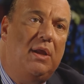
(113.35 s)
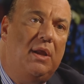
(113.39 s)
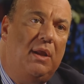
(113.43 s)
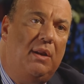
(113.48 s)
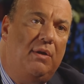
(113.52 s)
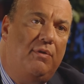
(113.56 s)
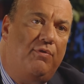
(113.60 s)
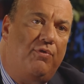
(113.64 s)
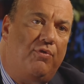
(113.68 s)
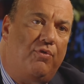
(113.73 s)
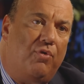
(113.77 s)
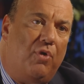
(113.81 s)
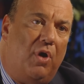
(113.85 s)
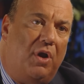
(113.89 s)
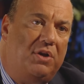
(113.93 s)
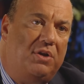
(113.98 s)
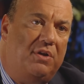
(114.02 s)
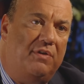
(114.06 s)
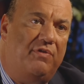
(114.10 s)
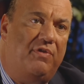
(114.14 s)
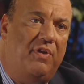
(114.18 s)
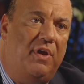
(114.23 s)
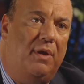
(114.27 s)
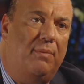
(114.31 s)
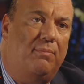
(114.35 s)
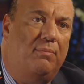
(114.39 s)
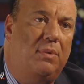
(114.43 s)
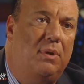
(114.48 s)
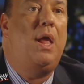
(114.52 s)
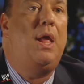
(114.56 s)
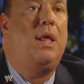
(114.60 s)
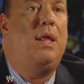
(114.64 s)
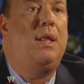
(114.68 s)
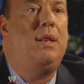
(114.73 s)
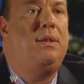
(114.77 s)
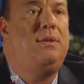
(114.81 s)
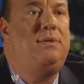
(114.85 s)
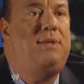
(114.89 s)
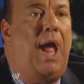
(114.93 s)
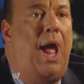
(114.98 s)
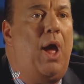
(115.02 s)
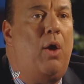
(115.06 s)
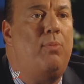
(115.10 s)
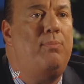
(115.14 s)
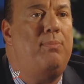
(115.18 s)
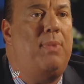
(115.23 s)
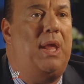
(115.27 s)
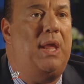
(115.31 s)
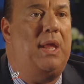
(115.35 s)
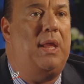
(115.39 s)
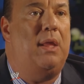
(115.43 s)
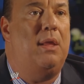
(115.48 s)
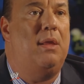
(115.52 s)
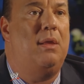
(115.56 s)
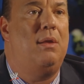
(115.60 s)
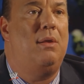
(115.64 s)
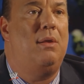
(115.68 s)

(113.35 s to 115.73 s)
in front of him. Doubt me.